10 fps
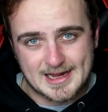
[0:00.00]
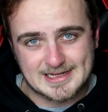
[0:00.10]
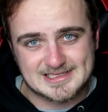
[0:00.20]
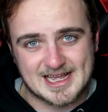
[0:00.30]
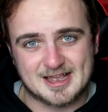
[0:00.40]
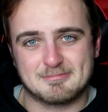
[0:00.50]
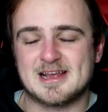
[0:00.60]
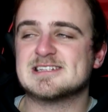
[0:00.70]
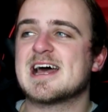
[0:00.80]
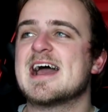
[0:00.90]
in 2nd
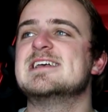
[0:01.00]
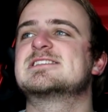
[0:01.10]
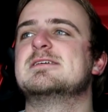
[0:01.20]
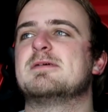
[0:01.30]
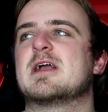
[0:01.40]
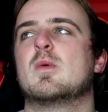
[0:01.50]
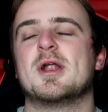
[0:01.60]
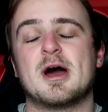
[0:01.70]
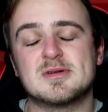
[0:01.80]
place. That is the big one.